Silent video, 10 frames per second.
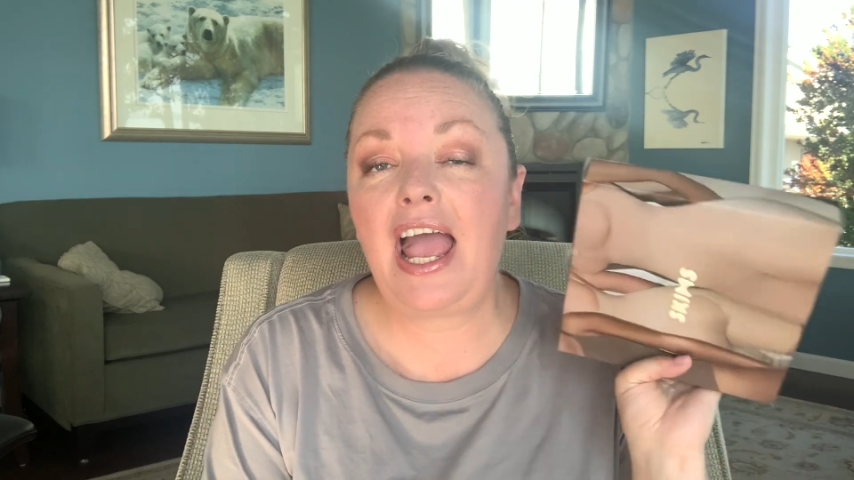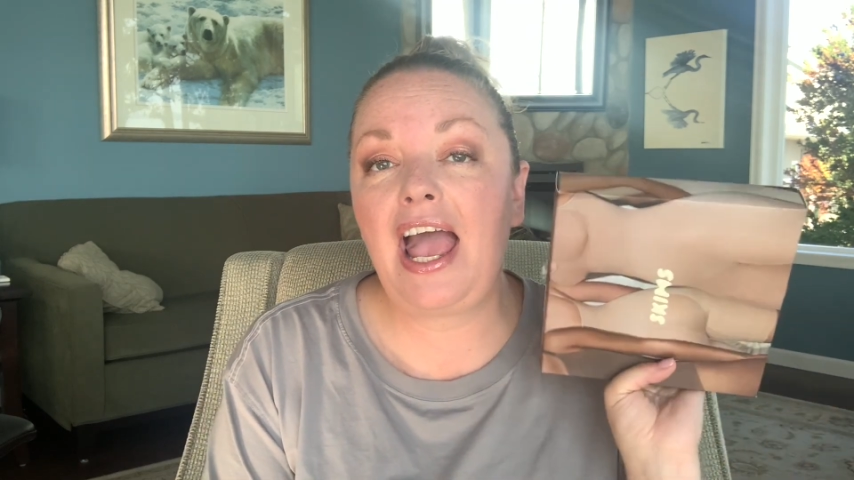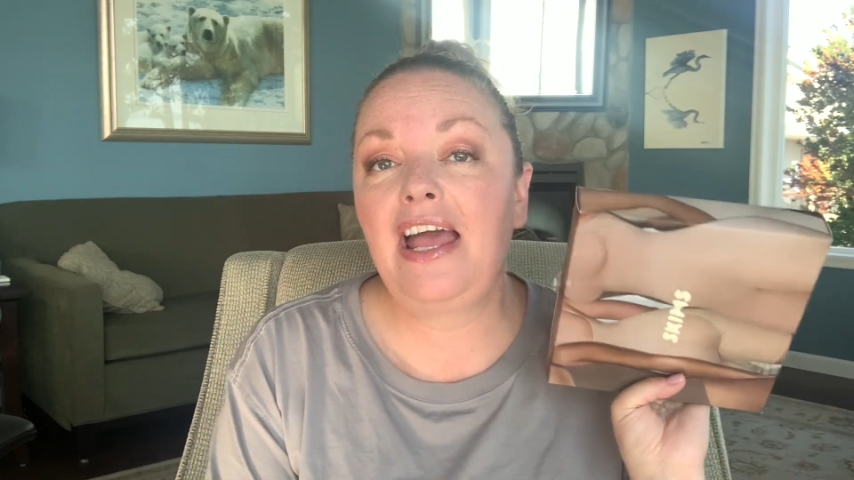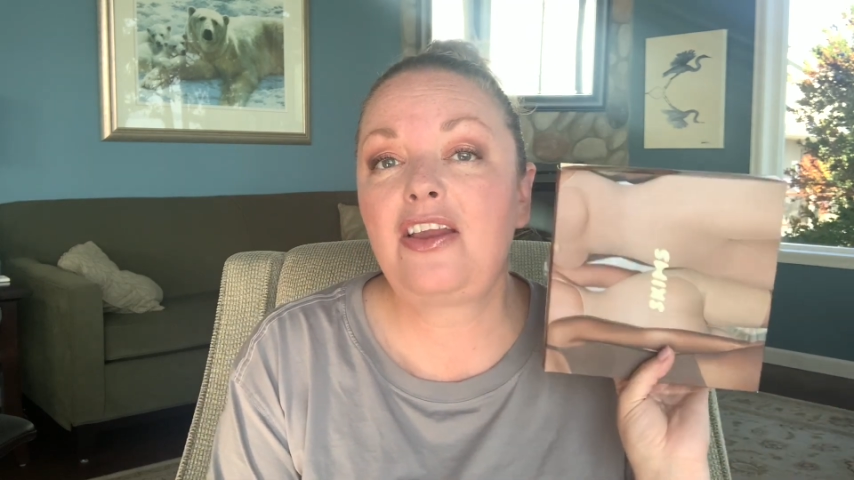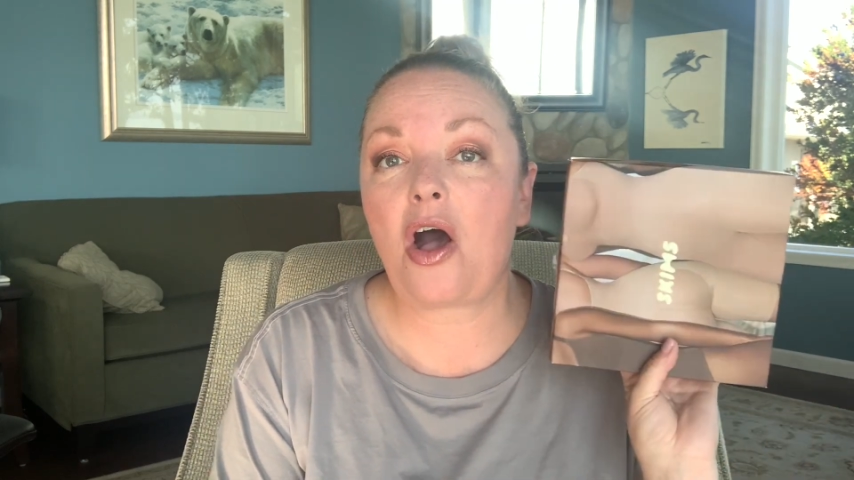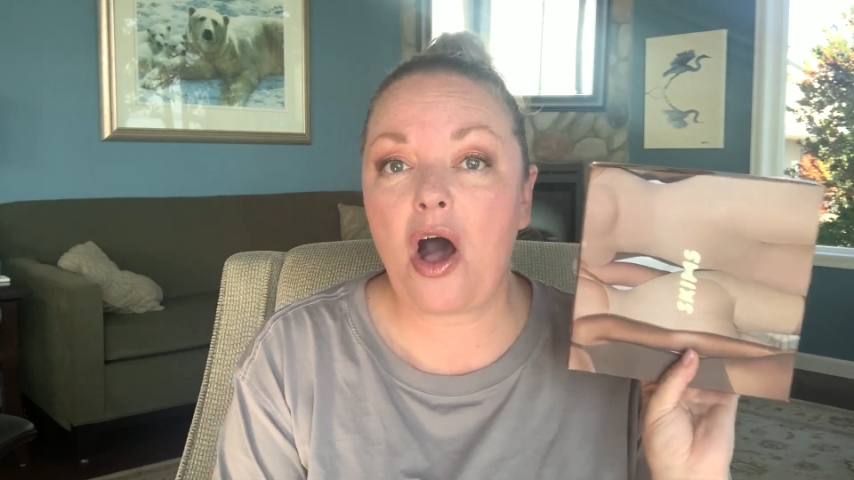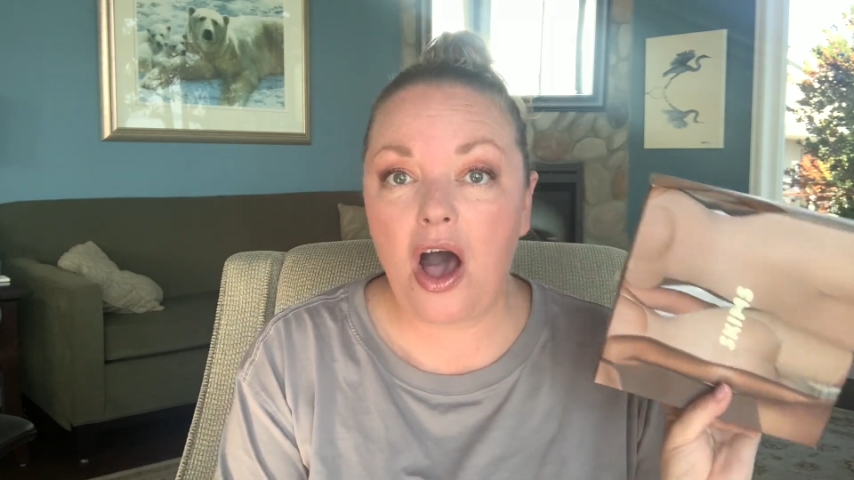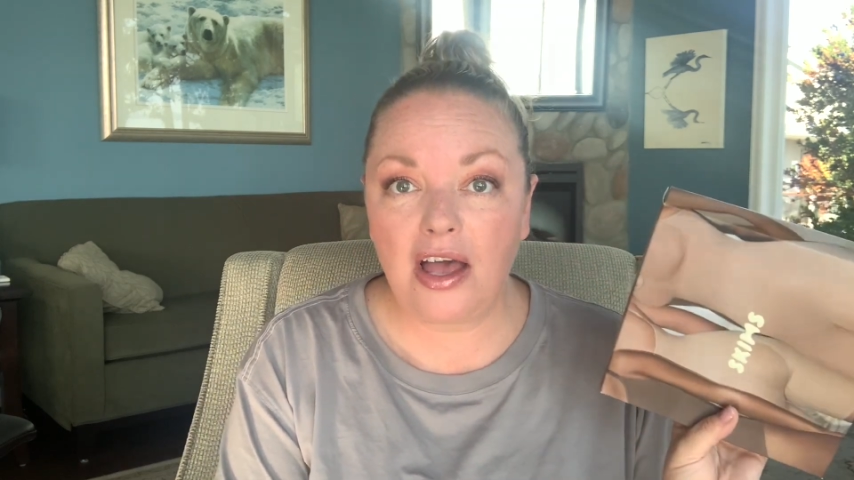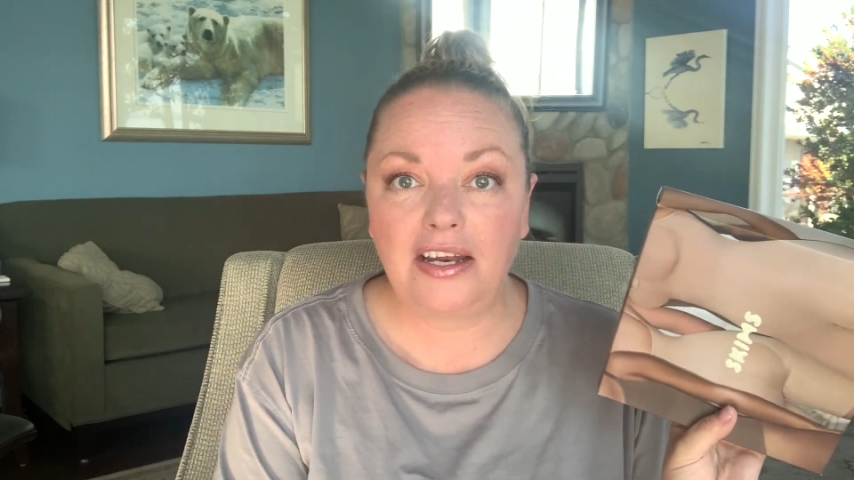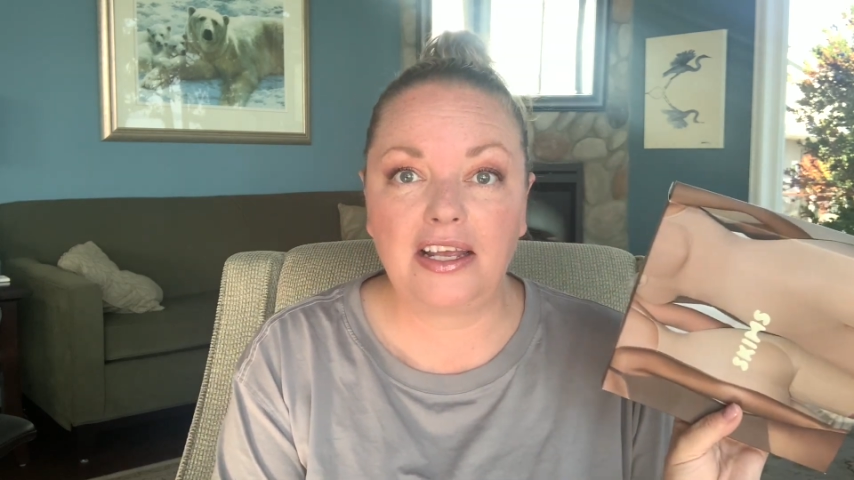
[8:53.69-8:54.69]
and
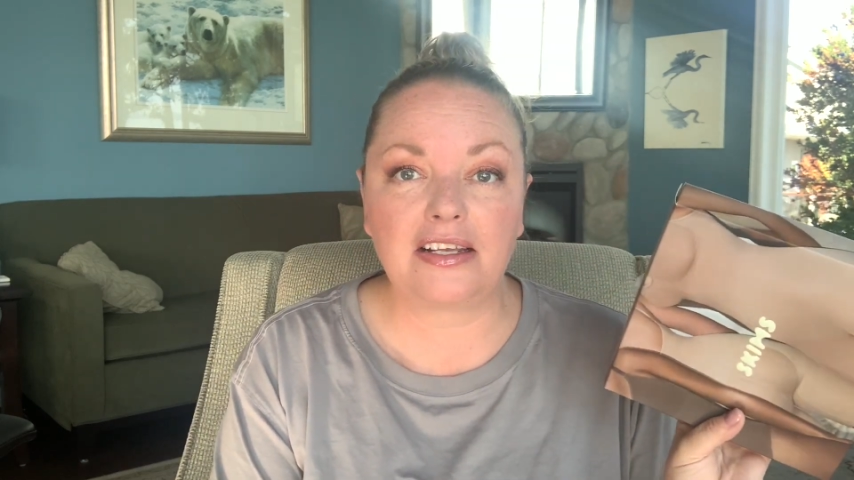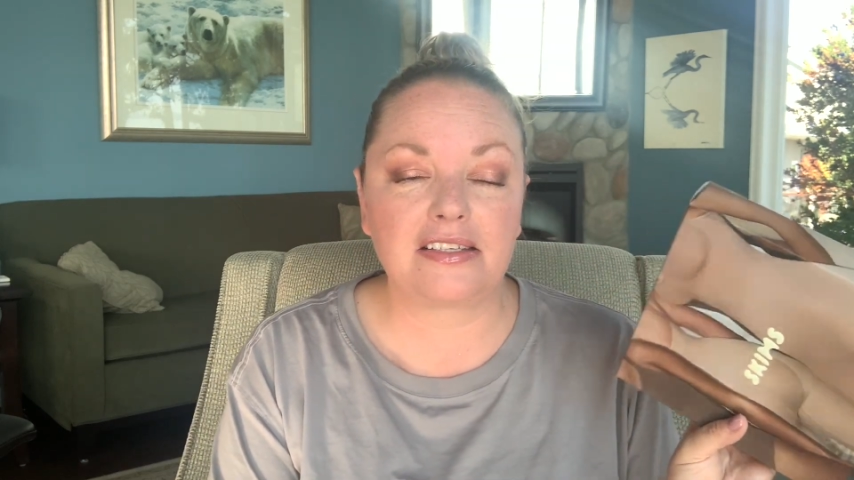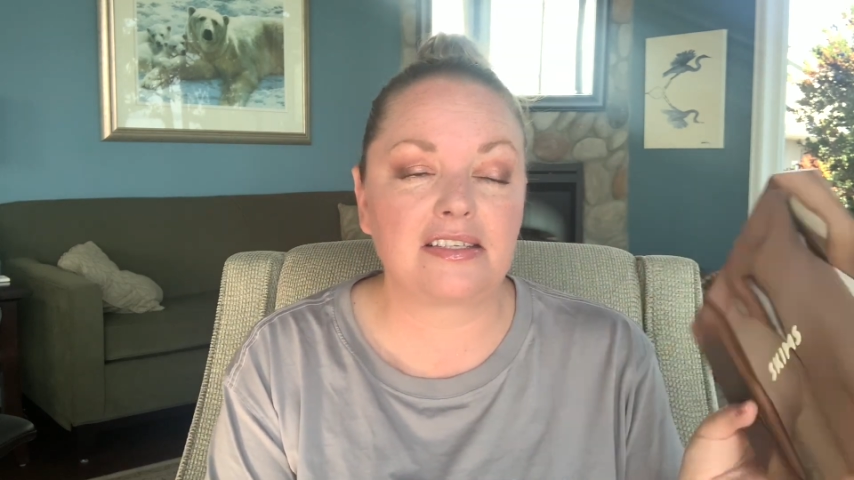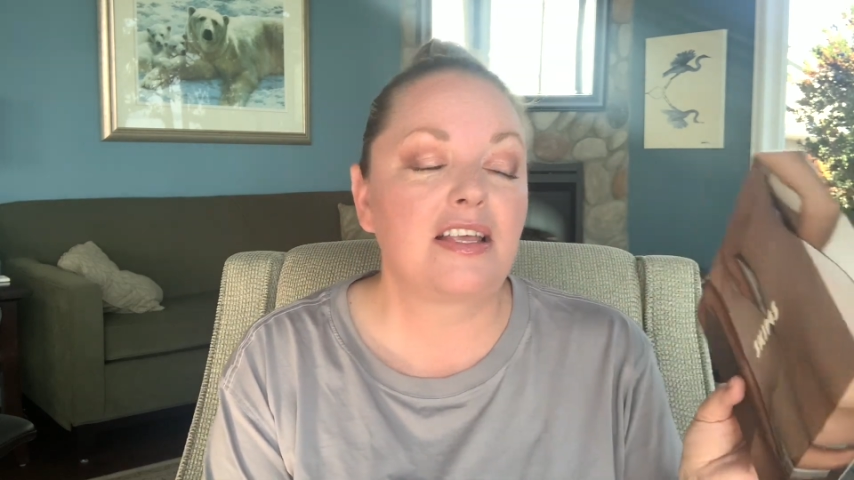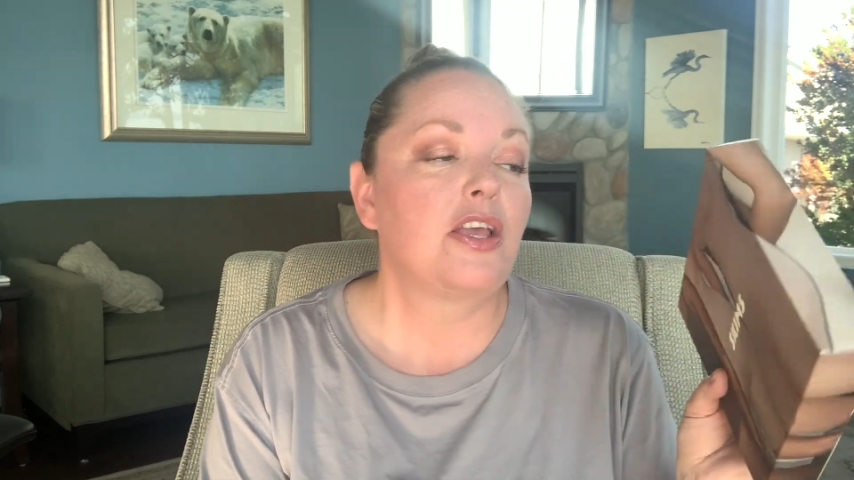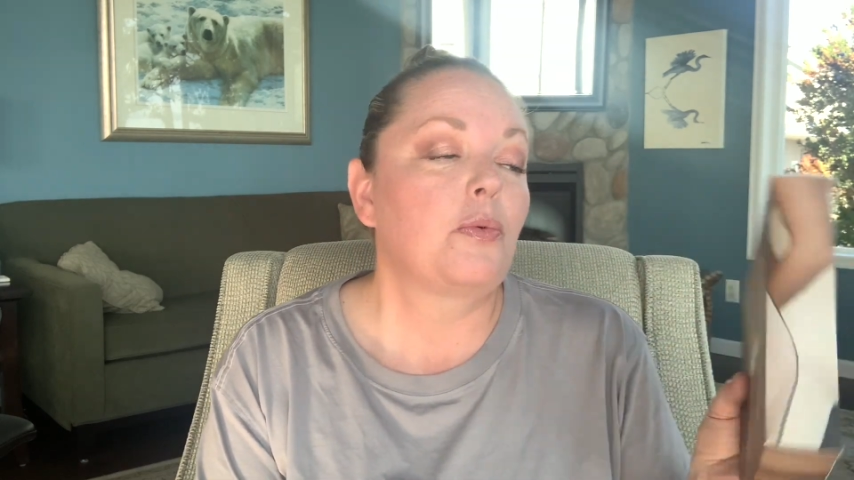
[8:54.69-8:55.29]
Onyx